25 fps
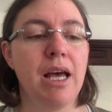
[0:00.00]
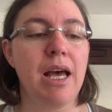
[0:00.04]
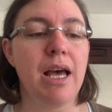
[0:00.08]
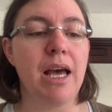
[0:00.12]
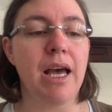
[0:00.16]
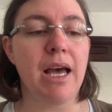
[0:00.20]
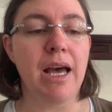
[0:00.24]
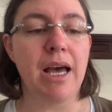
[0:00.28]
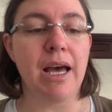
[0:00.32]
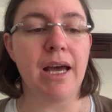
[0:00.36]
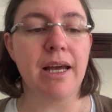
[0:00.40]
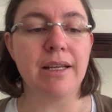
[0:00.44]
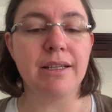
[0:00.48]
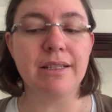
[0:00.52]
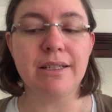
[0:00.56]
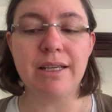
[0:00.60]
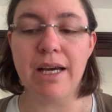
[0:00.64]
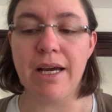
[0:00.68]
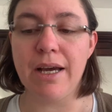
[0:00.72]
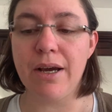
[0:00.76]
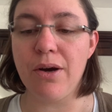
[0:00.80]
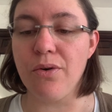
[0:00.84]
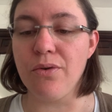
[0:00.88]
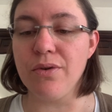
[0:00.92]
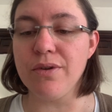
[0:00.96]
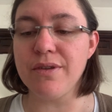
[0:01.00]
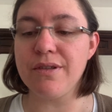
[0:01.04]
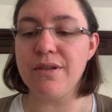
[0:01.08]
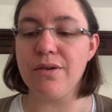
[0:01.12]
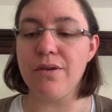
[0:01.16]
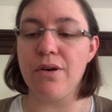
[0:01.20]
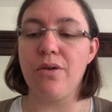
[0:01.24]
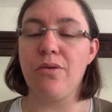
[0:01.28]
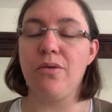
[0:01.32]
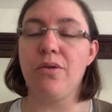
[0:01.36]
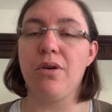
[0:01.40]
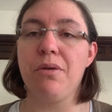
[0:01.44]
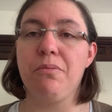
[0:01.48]
And I
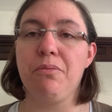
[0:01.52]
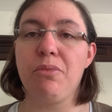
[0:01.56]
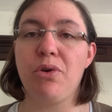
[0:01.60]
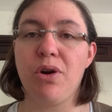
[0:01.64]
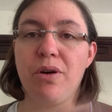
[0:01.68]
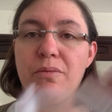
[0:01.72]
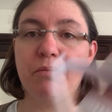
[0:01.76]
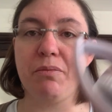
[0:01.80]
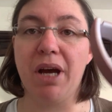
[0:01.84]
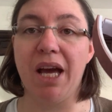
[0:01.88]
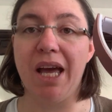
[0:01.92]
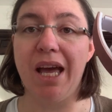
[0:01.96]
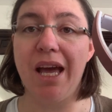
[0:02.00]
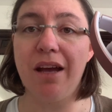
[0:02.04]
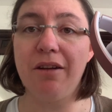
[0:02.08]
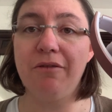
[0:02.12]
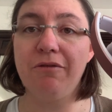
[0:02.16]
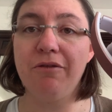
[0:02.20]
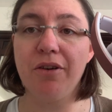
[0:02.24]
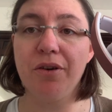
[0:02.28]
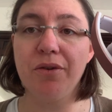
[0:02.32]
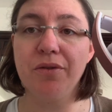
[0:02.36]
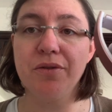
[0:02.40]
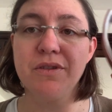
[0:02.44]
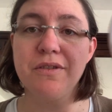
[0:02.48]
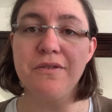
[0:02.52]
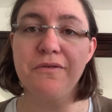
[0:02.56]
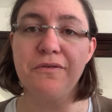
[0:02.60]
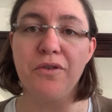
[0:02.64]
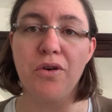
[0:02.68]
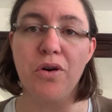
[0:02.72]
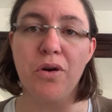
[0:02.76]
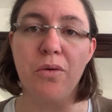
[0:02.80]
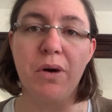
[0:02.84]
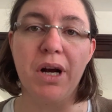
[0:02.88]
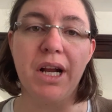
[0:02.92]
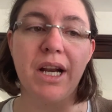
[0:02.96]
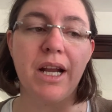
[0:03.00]
also brought my headphones
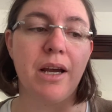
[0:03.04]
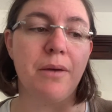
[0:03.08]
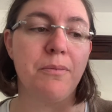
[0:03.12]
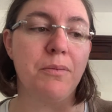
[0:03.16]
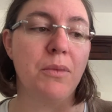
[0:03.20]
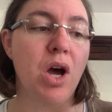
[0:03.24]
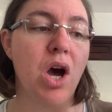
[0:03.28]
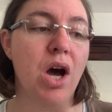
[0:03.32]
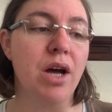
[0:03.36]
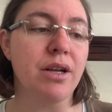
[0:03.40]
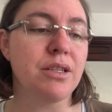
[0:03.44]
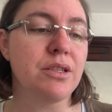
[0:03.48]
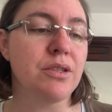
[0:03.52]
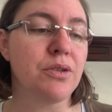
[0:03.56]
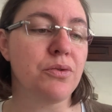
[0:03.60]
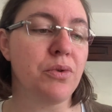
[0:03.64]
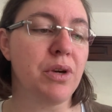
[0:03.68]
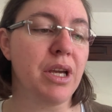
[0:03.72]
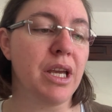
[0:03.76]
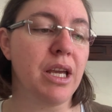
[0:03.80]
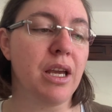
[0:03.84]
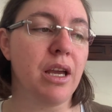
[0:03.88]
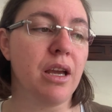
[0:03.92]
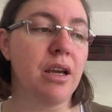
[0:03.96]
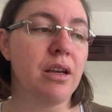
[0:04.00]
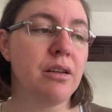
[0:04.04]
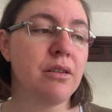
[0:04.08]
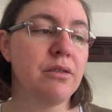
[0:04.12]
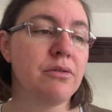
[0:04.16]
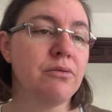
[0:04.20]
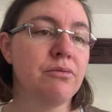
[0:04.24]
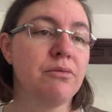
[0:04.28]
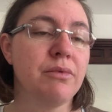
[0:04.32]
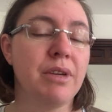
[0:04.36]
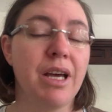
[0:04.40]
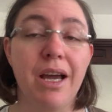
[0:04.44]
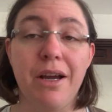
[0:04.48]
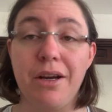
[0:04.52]
for when I'm not doing
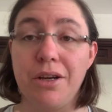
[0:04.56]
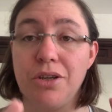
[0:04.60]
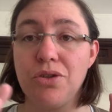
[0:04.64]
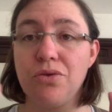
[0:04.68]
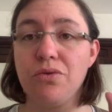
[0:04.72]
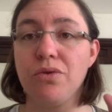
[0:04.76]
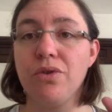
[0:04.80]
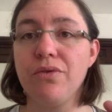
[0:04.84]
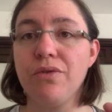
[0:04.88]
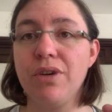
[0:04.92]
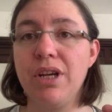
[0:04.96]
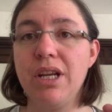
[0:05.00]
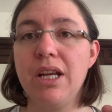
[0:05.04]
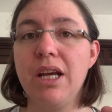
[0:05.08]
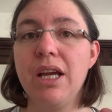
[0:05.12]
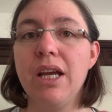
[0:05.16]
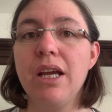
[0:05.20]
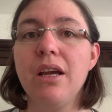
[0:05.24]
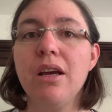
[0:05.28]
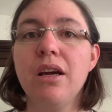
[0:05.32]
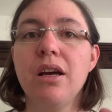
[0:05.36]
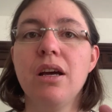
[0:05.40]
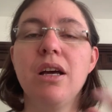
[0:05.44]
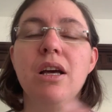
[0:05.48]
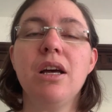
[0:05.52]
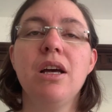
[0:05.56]
actual reading